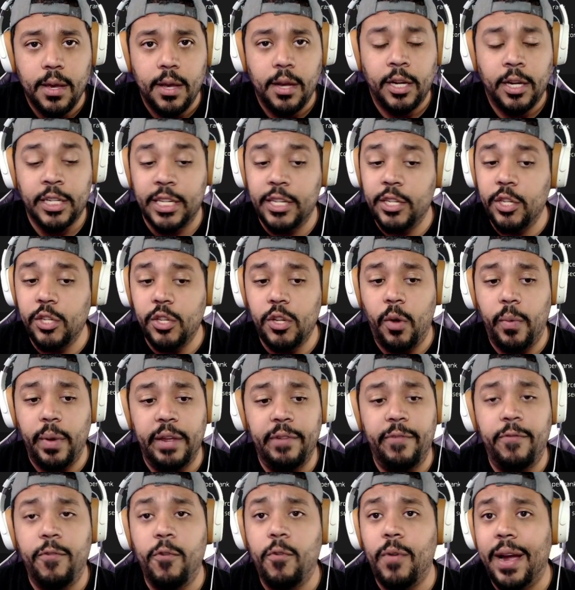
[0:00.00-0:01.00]
So this is already
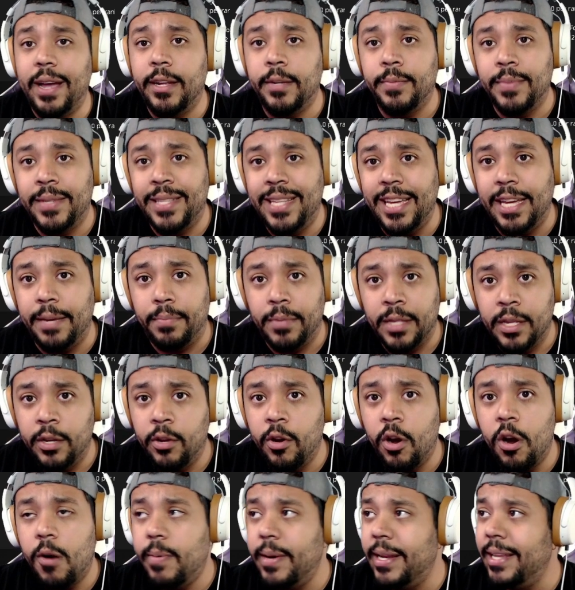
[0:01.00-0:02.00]
4 items deep. You're
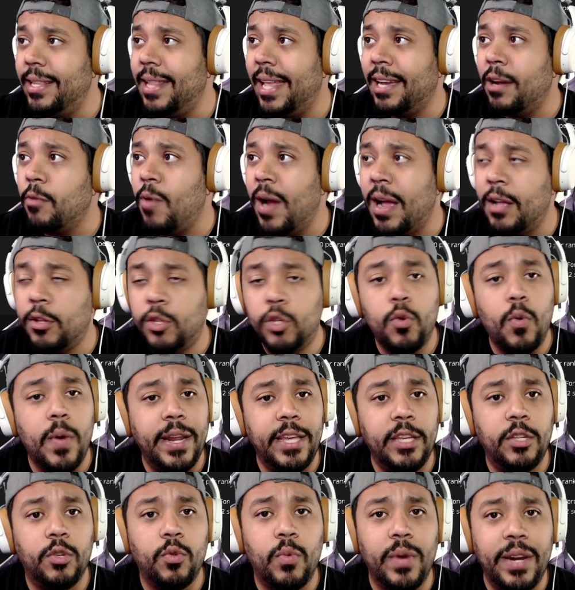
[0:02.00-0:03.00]
already like around
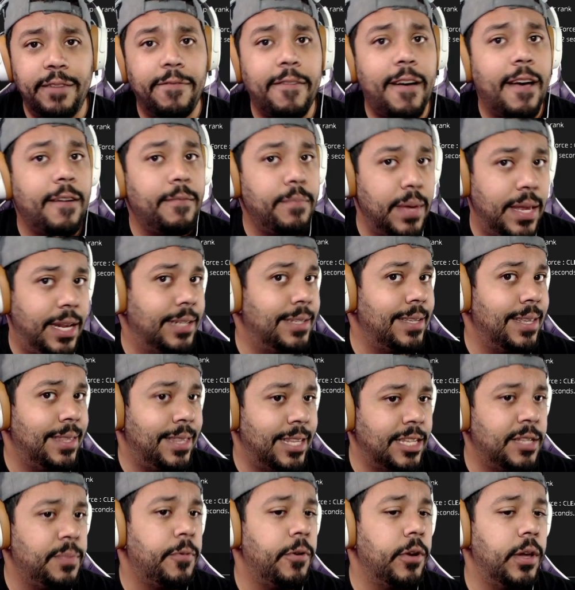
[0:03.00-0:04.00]
20-25 minutes at
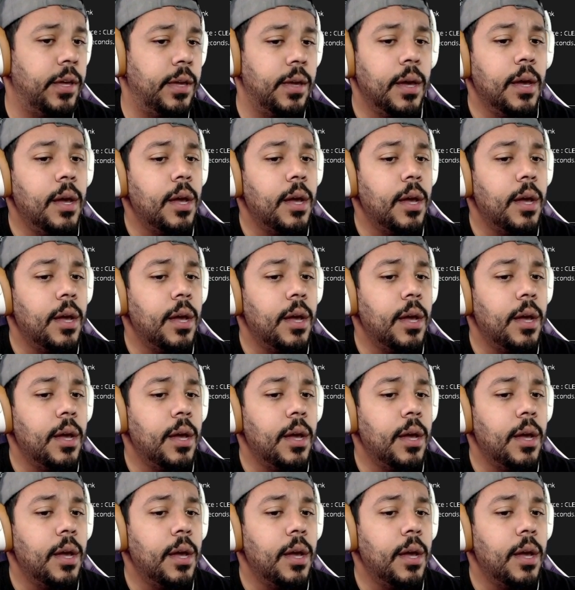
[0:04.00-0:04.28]
this point.